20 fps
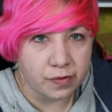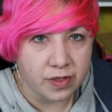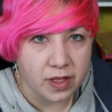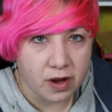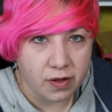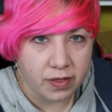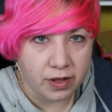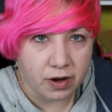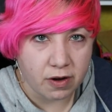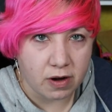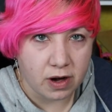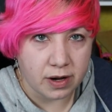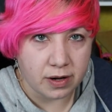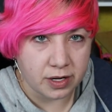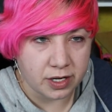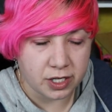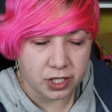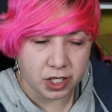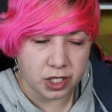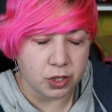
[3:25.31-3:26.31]
over there that are
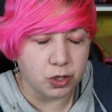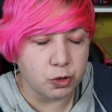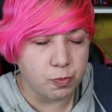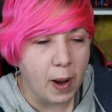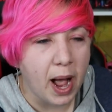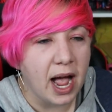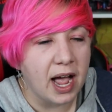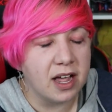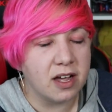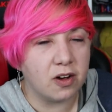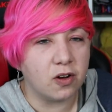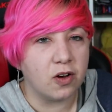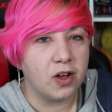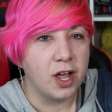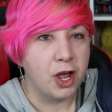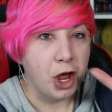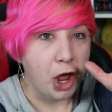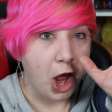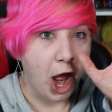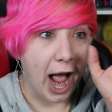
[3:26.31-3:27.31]
in a huge pile,
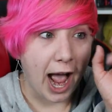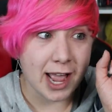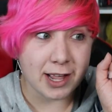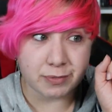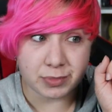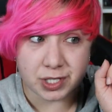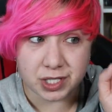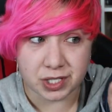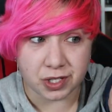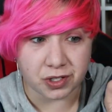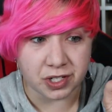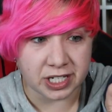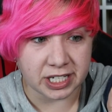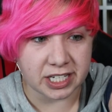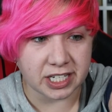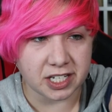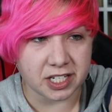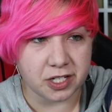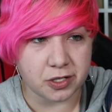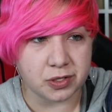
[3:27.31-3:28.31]
I am still gonna
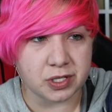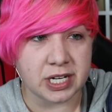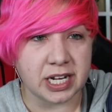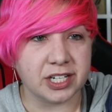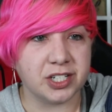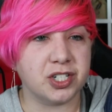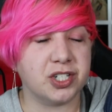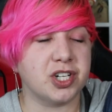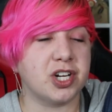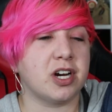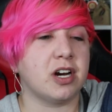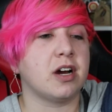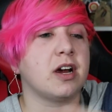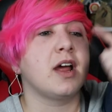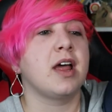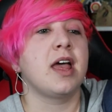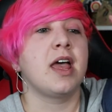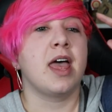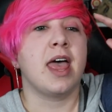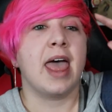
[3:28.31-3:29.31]
get to use next year.